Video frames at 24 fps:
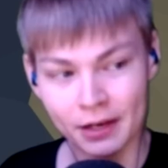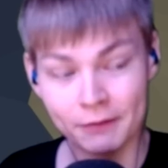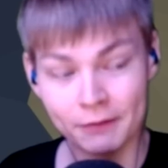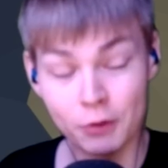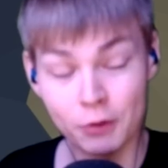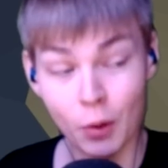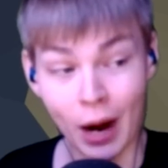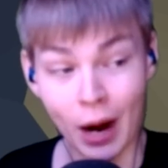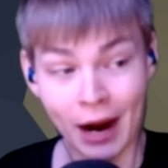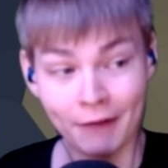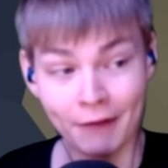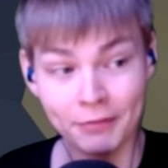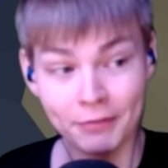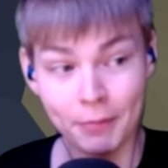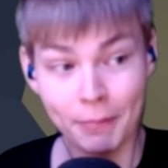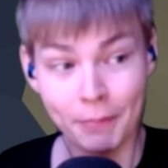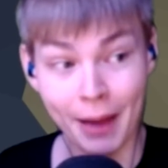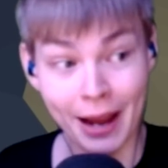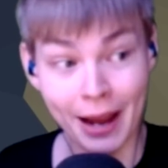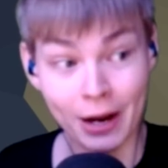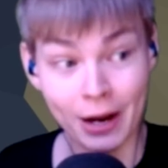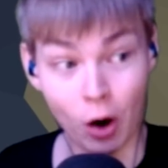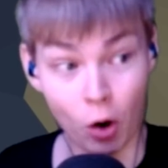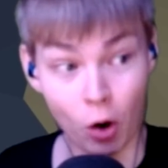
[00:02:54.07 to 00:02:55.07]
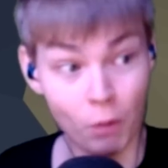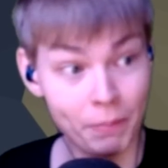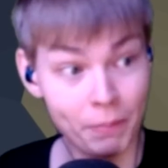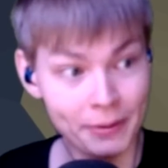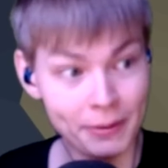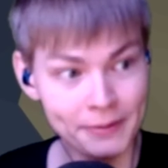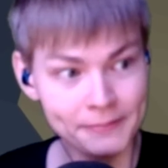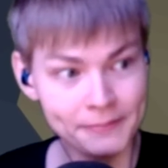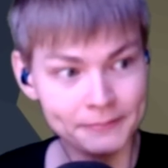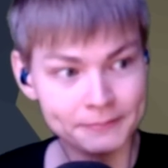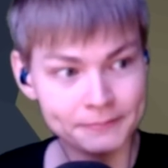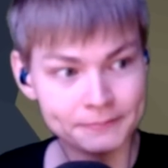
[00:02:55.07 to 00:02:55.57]
If you have the bag
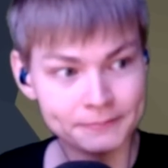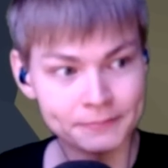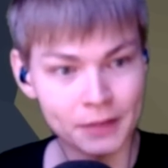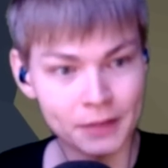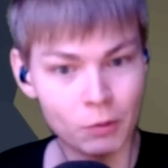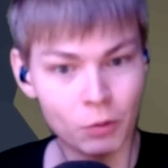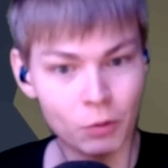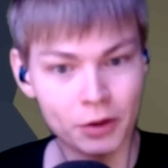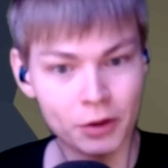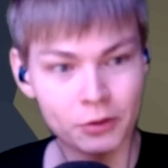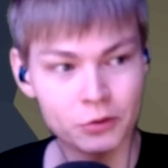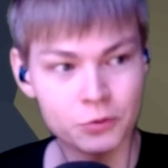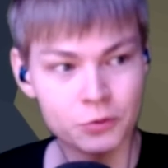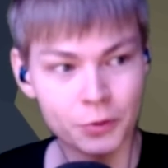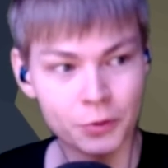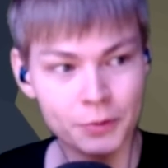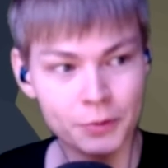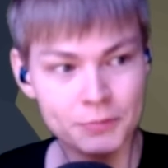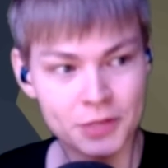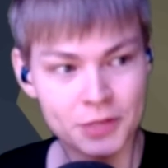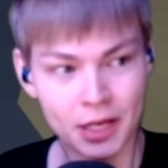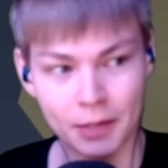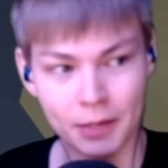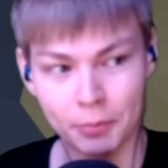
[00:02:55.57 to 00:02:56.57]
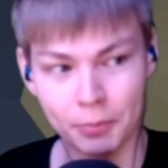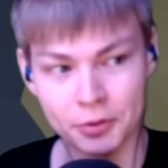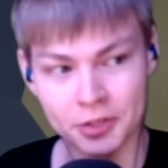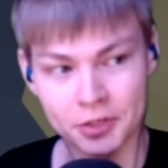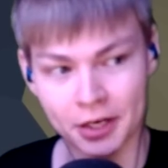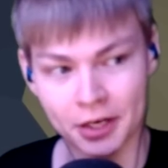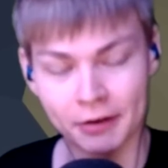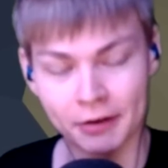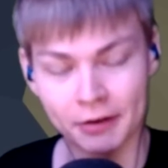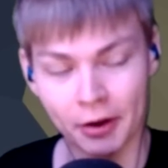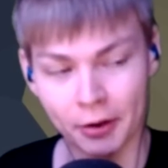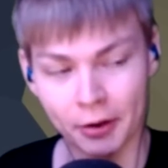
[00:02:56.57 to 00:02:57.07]
open in one of those rooms and a
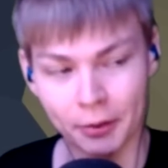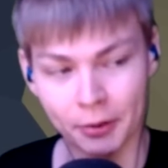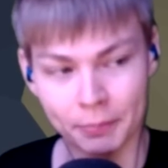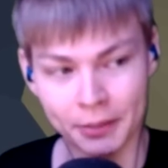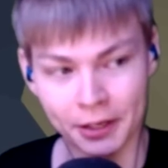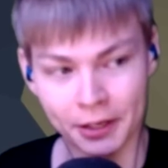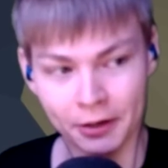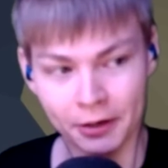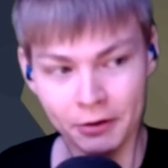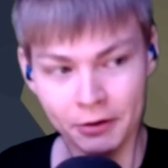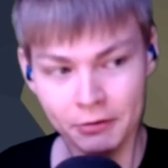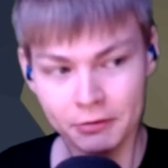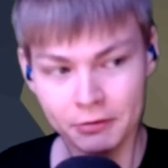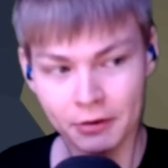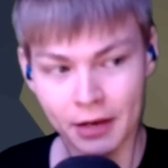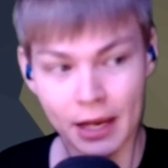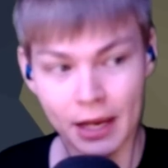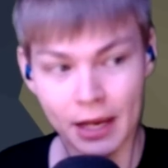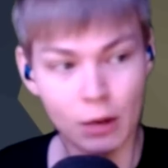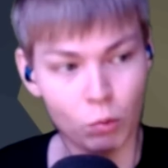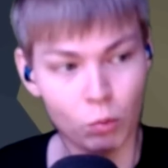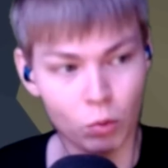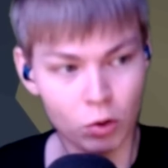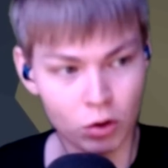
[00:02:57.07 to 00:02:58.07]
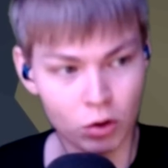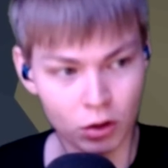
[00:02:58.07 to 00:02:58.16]
projectile appears, it will